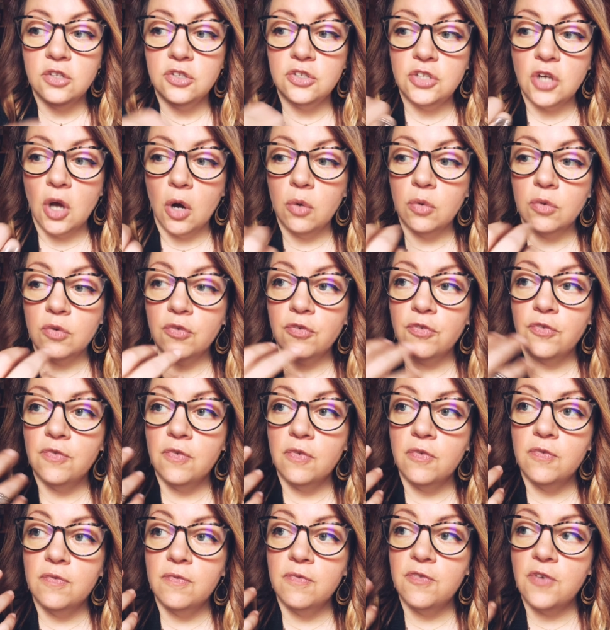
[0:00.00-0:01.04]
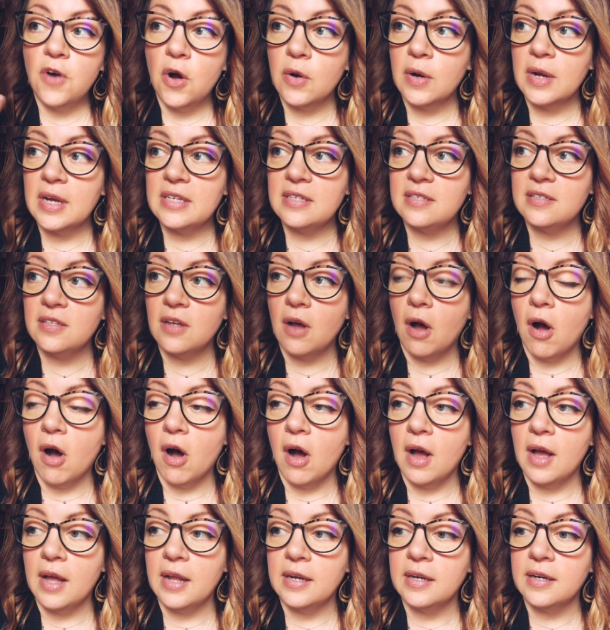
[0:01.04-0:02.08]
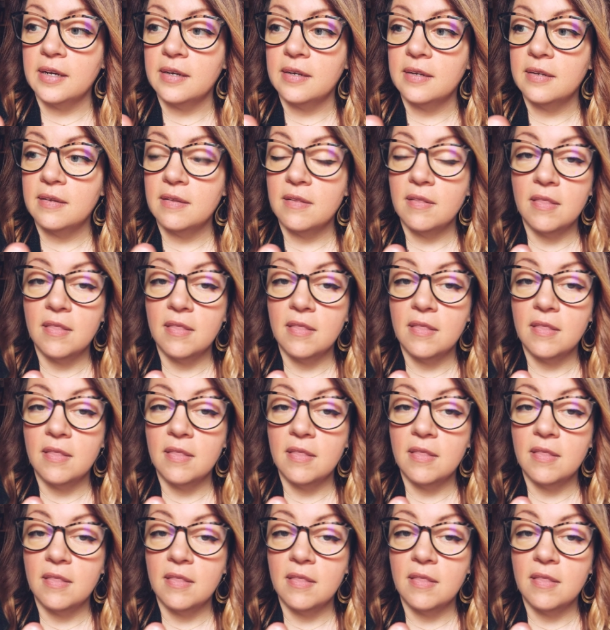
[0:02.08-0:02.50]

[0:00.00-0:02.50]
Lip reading: Don't focus on